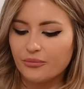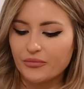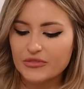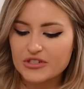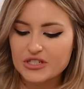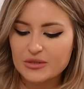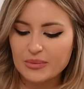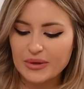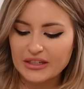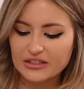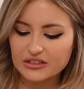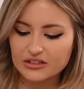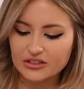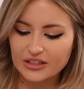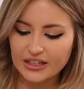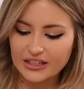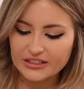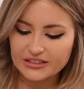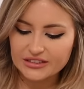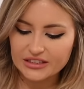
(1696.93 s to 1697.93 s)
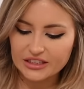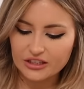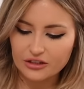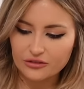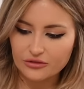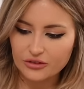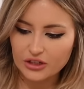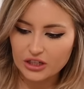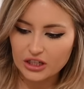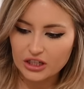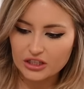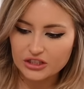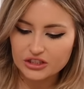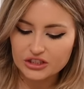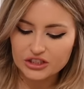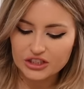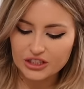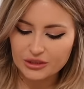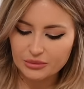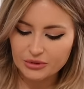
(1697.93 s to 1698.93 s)
It's a pencil case that I got for
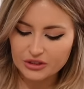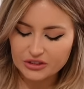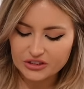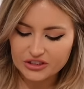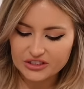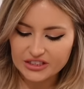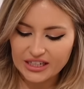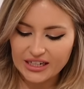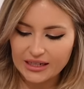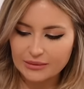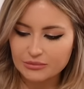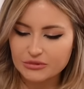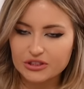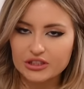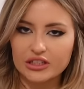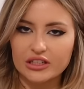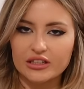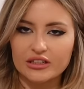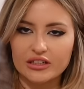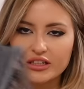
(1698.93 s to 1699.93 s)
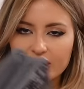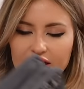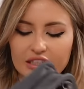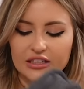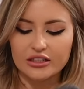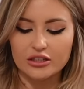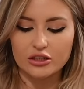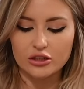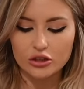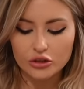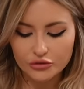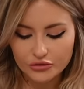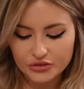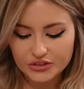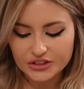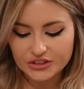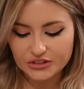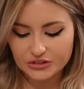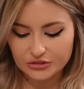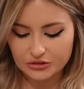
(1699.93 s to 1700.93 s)
Archie because he's absolutely loves
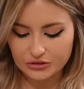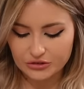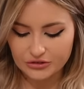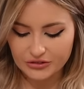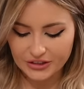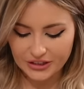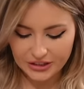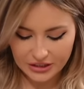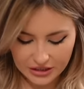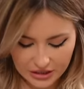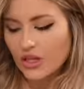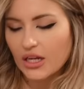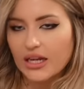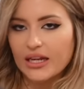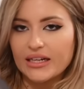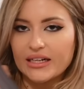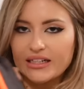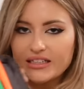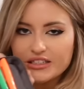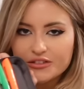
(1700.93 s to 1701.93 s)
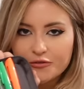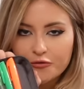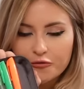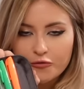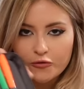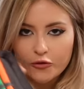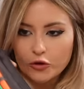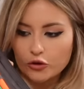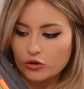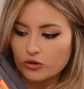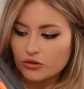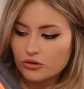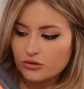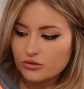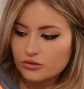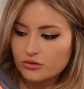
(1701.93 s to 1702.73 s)
his drawing, and it is full